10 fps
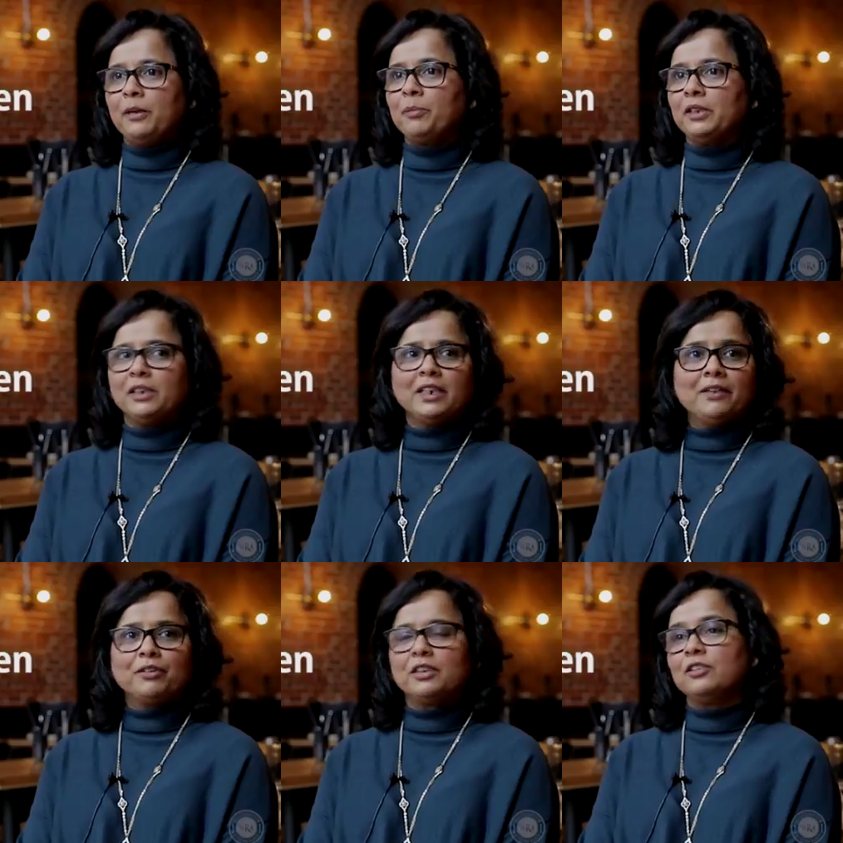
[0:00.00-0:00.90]
up and think
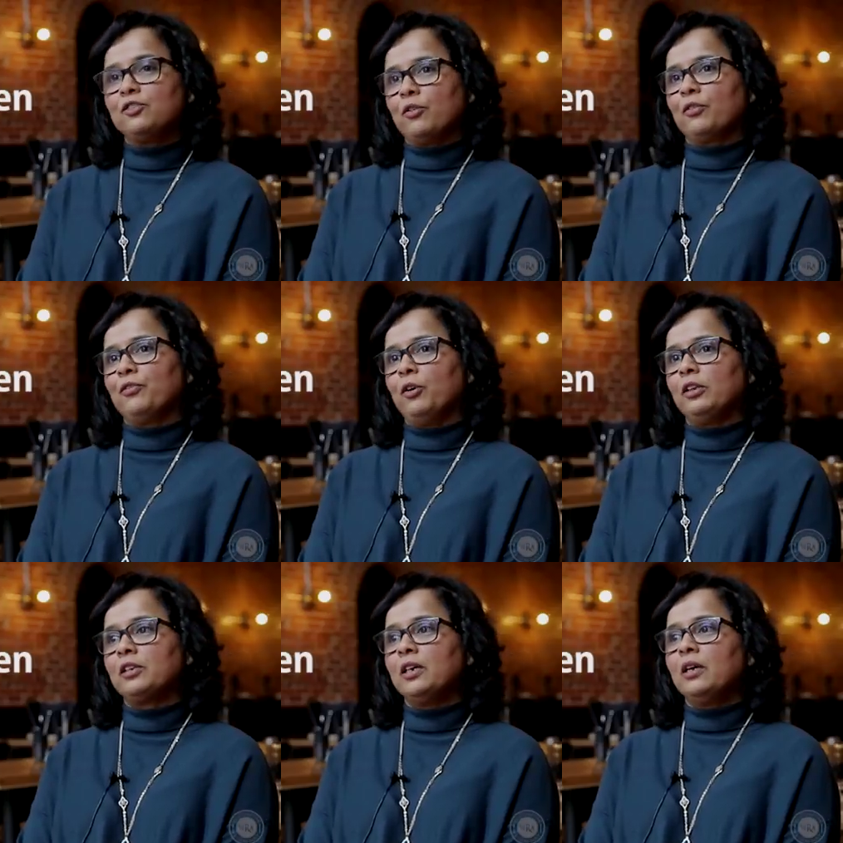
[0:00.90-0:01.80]
everything's your
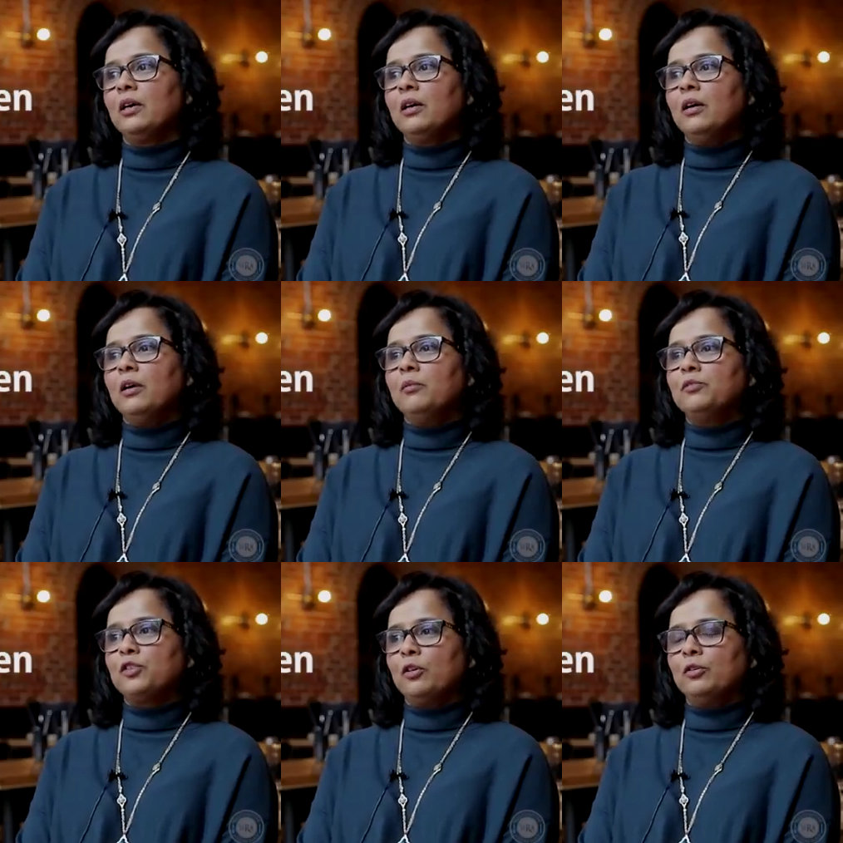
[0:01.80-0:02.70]
fault.
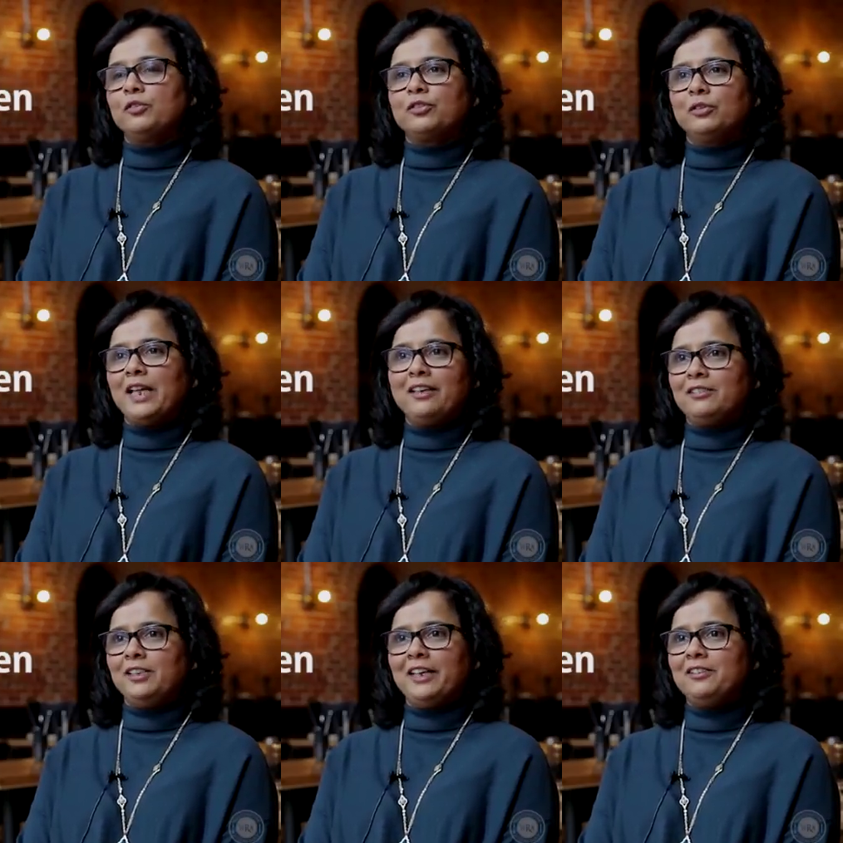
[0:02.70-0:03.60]
So
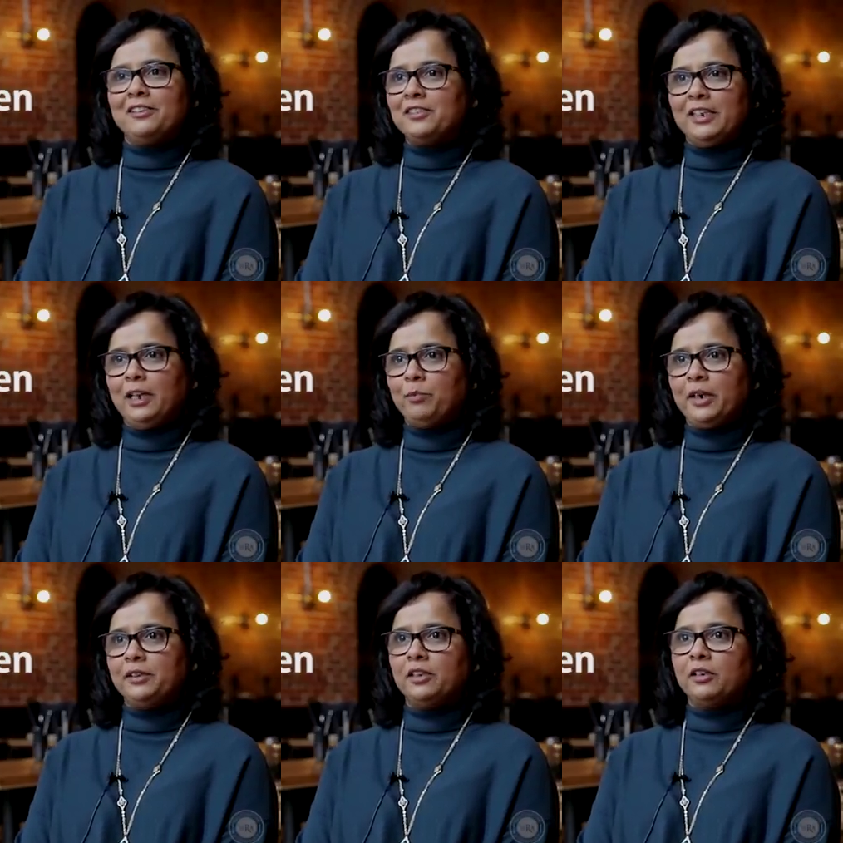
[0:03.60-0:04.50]
that doesn't help
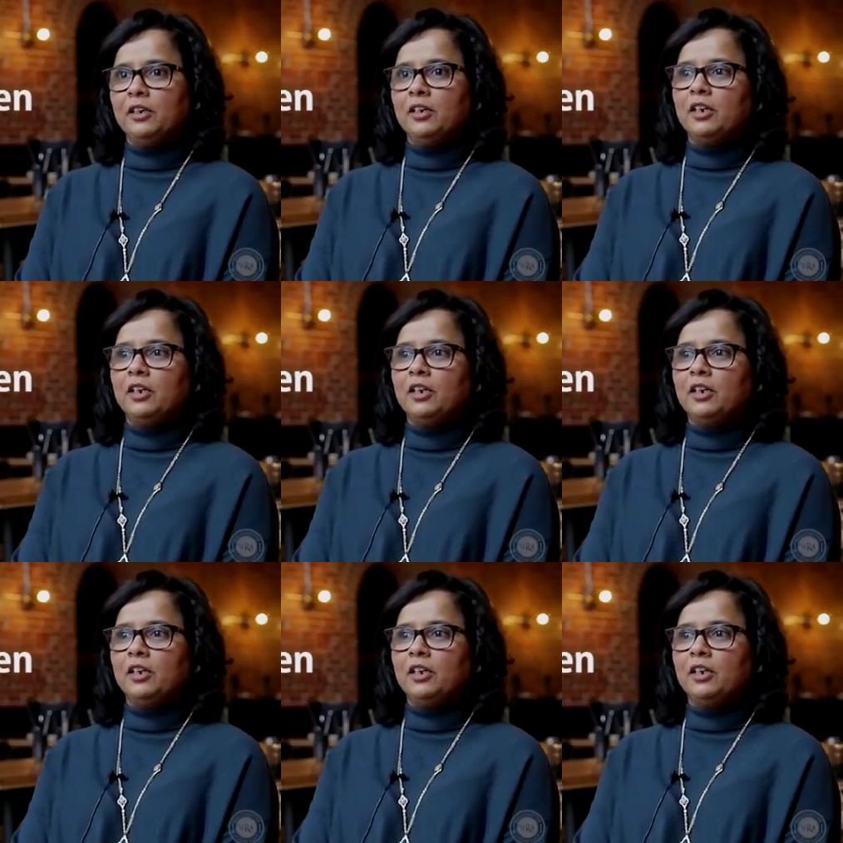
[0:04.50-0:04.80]
either.